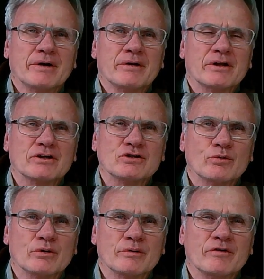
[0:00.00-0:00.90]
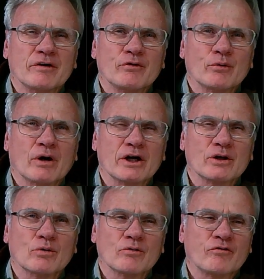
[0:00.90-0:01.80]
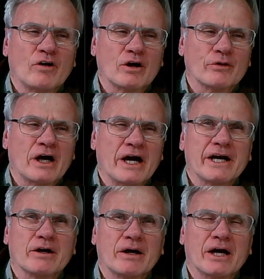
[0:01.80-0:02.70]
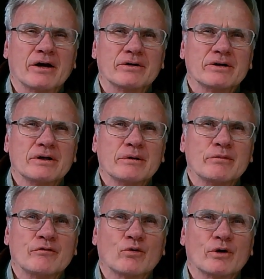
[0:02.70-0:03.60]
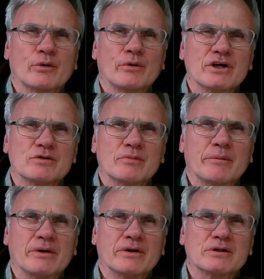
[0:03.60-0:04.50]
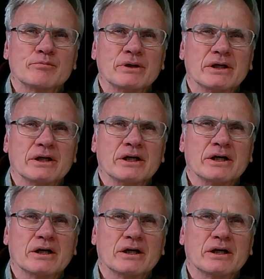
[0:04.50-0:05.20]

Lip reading: that you would, if you wanted to go follow the high ground before you reach maybe this peak here.